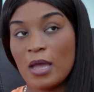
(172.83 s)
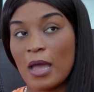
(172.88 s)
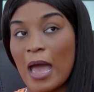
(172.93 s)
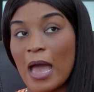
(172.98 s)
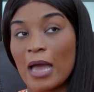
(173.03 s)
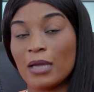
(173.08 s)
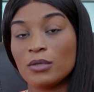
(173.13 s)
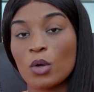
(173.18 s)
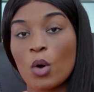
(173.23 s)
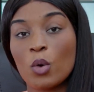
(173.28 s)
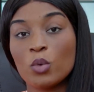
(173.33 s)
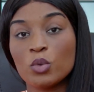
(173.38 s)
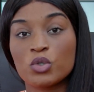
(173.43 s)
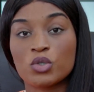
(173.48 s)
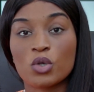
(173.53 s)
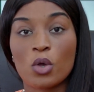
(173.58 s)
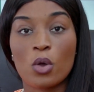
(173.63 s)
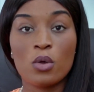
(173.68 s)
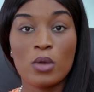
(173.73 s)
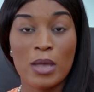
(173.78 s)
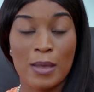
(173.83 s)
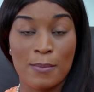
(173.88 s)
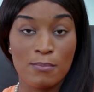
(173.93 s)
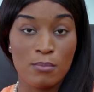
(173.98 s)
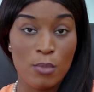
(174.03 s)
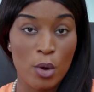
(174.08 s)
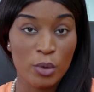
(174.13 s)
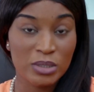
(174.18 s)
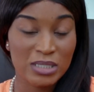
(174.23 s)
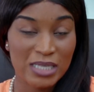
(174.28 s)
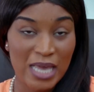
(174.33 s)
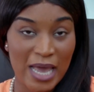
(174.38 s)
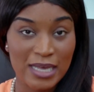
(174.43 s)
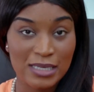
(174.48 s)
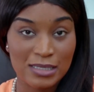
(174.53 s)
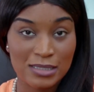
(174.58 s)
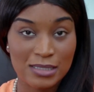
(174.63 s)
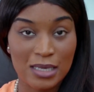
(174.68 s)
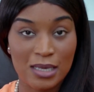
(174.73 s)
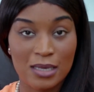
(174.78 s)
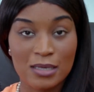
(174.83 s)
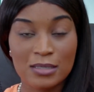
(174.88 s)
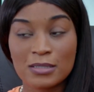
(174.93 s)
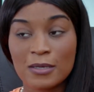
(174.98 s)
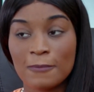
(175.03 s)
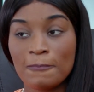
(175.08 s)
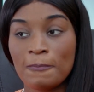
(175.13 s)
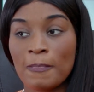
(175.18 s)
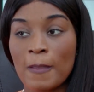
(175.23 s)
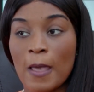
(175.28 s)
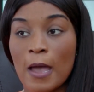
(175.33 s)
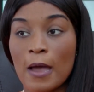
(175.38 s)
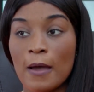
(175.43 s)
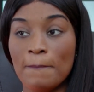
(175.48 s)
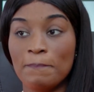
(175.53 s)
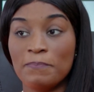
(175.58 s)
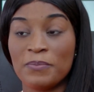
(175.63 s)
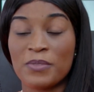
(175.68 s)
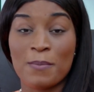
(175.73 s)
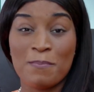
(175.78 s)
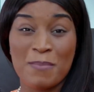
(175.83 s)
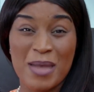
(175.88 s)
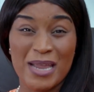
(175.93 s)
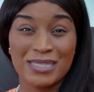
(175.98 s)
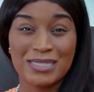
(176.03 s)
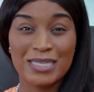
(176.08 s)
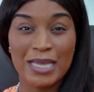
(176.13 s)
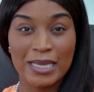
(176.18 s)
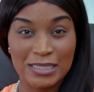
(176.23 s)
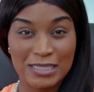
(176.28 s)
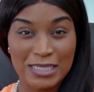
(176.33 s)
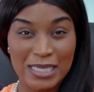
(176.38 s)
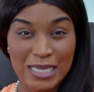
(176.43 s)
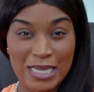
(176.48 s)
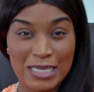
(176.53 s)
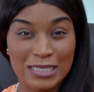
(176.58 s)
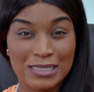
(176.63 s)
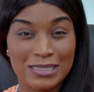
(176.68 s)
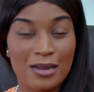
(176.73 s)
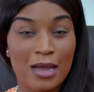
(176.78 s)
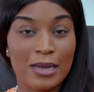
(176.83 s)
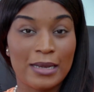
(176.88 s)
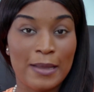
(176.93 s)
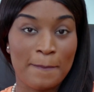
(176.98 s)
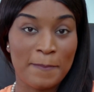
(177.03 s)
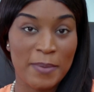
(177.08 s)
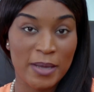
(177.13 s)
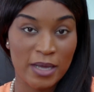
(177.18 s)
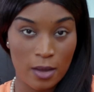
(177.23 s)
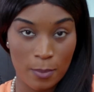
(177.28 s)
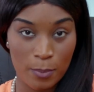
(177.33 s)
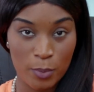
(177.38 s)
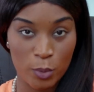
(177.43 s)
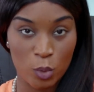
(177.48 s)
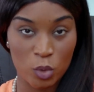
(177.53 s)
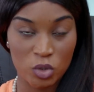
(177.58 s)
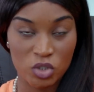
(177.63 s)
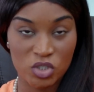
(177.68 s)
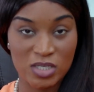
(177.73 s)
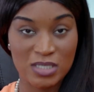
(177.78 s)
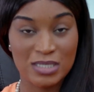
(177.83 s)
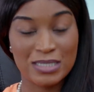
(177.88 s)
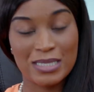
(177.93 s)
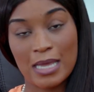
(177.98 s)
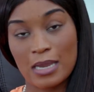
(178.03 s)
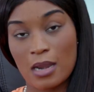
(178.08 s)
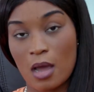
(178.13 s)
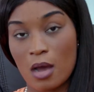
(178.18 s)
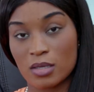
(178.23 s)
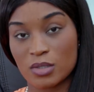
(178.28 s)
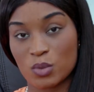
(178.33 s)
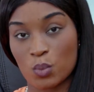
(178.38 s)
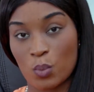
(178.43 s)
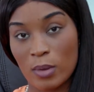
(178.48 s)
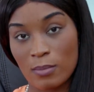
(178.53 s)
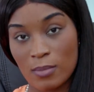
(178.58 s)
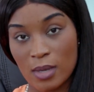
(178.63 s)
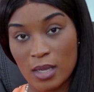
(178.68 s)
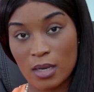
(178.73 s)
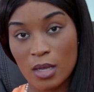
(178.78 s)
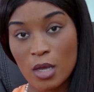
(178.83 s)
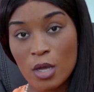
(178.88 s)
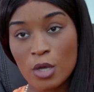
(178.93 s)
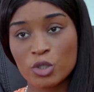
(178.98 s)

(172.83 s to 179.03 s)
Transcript: And also, in most cases, the men tend to eat slightly bigger portions than us women.